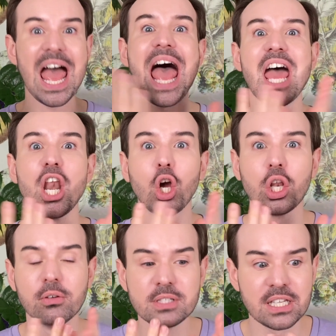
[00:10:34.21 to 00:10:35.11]
and
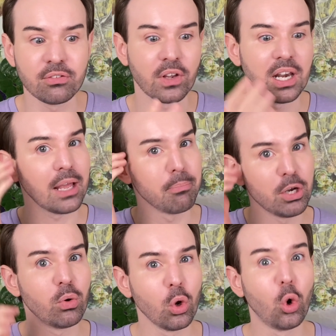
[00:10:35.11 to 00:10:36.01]
occlusive, like
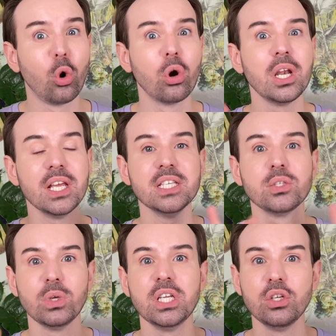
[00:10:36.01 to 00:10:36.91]
mineral oil is
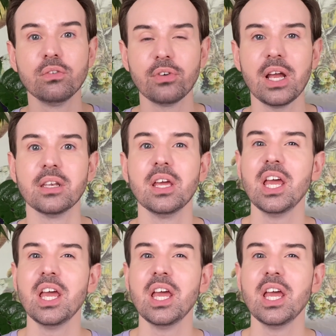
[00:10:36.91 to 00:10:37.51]
really your friend.